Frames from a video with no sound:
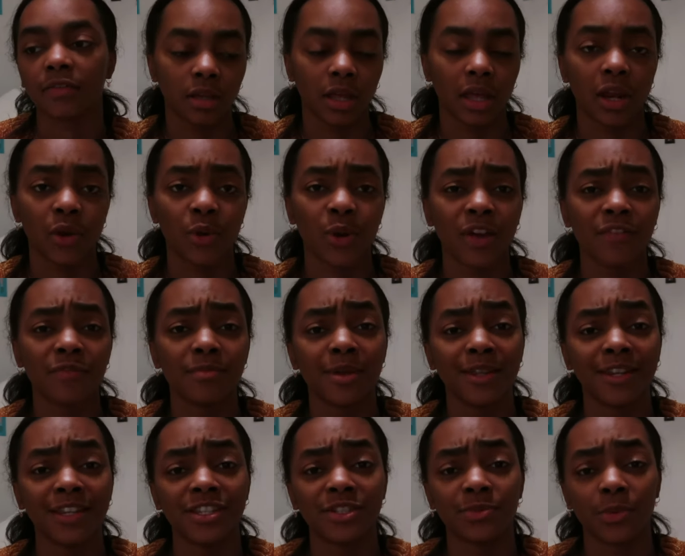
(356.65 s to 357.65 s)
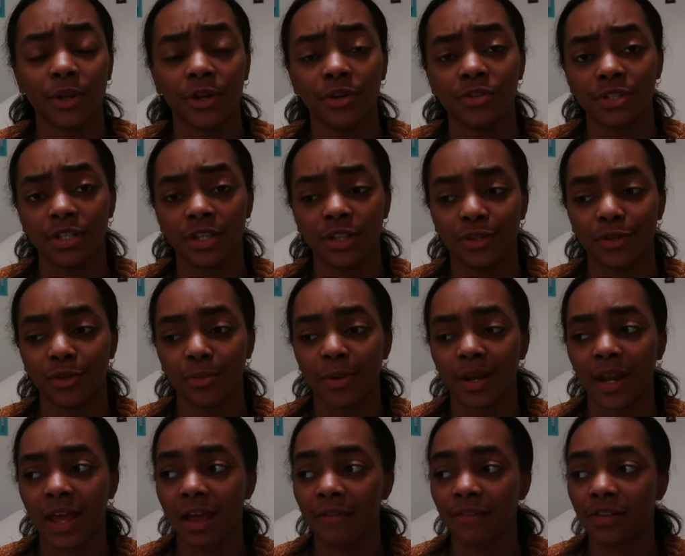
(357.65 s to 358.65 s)
I don't have many sweaters either, but
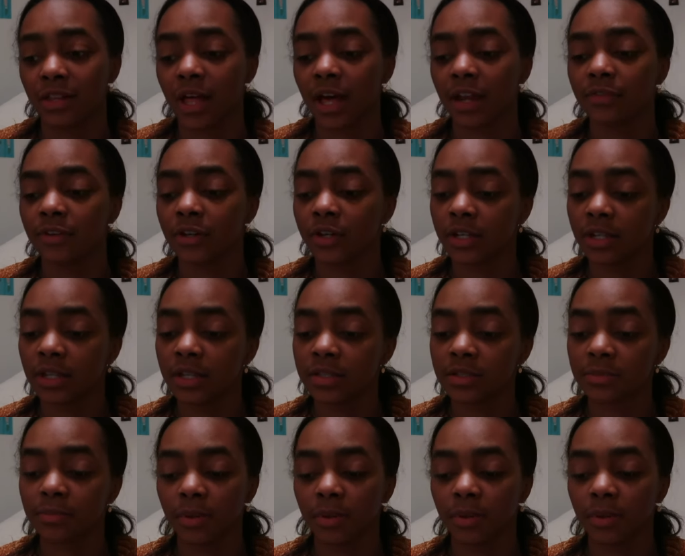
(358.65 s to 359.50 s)
I have a lot of hoodies,